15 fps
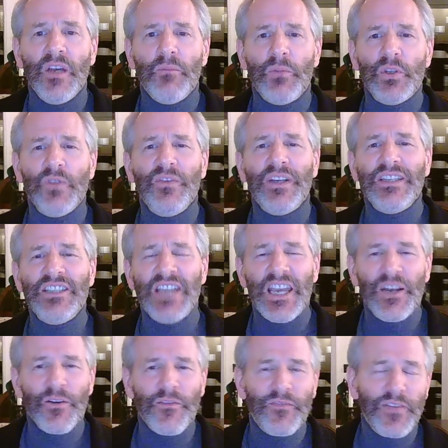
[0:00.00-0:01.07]
But you've got
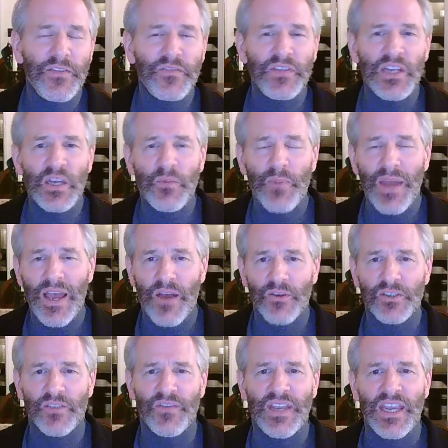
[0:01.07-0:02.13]
10 or 15
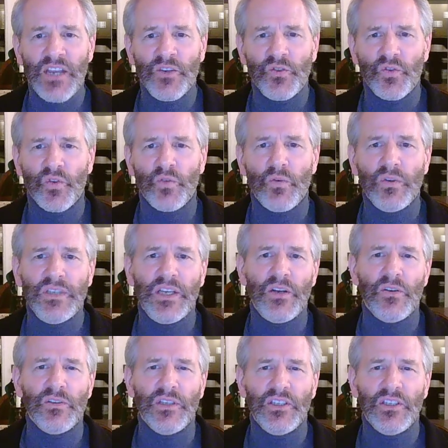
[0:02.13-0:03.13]
pounds of internal rotators,